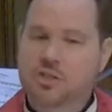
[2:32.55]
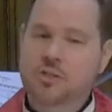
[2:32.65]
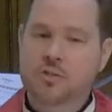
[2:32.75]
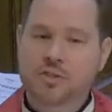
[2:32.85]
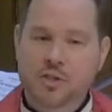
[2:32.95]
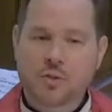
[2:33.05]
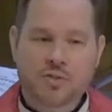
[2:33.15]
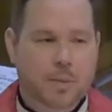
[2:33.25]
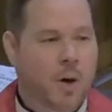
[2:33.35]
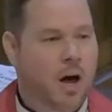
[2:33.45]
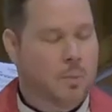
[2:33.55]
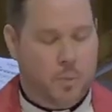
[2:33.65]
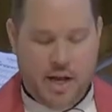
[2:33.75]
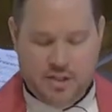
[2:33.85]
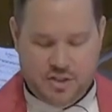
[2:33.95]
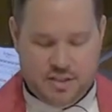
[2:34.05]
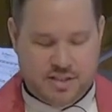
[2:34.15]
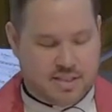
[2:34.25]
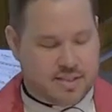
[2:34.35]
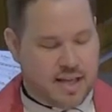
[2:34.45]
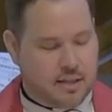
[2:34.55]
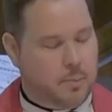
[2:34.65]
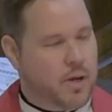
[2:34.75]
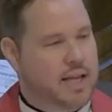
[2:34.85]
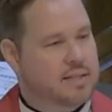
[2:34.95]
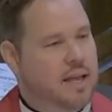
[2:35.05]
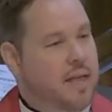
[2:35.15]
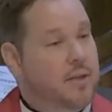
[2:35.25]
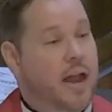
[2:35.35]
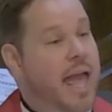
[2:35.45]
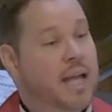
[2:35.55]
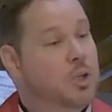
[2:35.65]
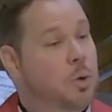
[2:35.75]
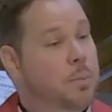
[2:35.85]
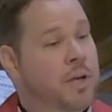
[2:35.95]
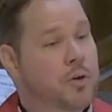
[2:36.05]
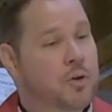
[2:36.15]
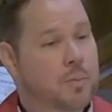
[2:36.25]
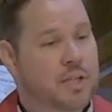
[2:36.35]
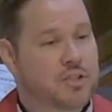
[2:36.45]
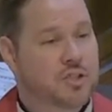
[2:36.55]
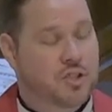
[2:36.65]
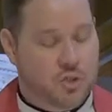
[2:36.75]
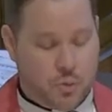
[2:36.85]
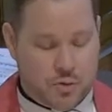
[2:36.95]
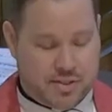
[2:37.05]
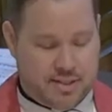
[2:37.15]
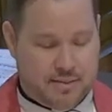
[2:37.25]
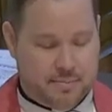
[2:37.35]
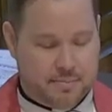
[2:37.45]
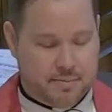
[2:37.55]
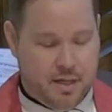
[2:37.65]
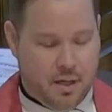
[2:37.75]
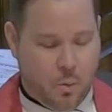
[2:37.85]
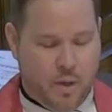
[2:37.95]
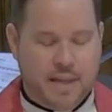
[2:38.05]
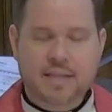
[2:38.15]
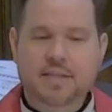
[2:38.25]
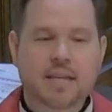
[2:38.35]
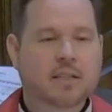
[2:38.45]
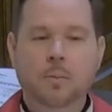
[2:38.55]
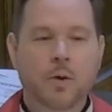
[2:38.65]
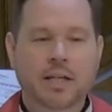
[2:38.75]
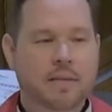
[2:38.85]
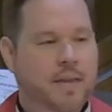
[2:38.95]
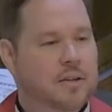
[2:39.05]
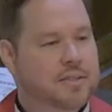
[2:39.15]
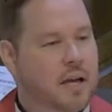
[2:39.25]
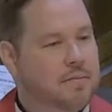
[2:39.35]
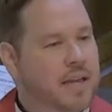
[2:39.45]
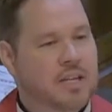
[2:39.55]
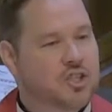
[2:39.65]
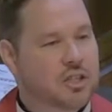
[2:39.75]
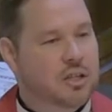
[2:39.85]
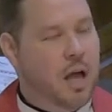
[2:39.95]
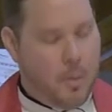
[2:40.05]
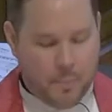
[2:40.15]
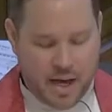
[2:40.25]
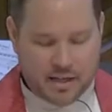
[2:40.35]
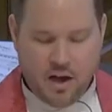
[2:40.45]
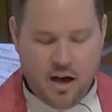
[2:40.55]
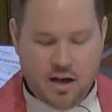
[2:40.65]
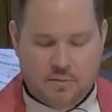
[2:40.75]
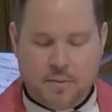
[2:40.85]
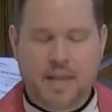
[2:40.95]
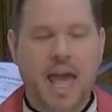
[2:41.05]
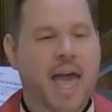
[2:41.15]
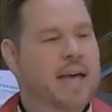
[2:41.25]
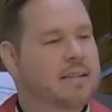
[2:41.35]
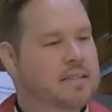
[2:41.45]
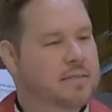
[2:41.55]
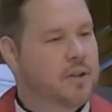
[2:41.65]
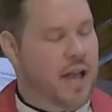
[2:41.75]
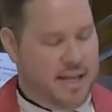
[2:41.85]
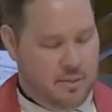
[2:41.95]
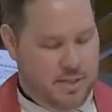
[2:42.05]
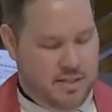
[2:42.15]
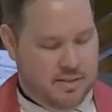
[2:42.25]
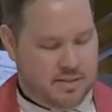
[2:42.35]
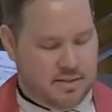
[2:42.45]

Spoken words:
Jews used the palm branches to celebrate their annual pilgrimage to Jerusalem, when they celebrated their salvation by God from the hands of their enemies,